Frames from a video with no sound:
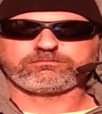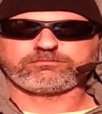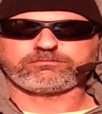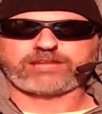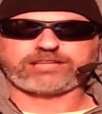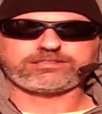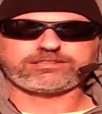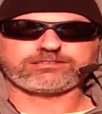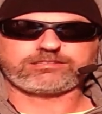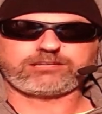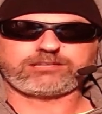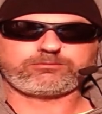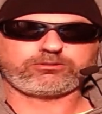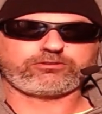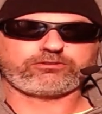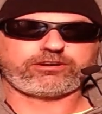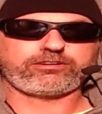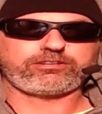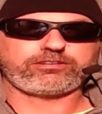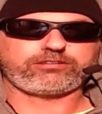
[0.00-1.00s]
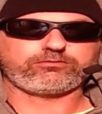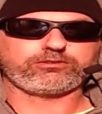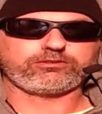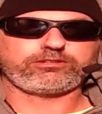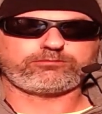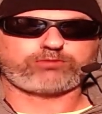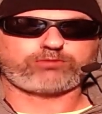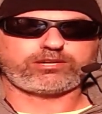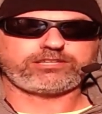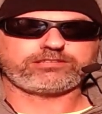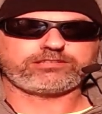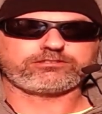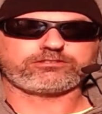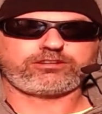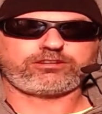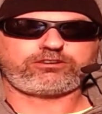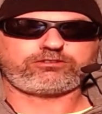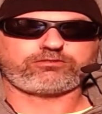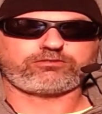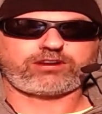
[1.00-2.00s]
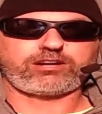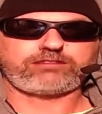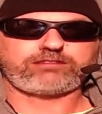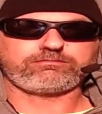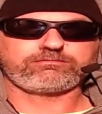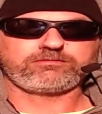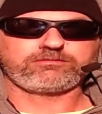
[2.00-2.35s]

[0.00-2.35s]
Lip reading: Not to say McGregor didn't really break his toe, right?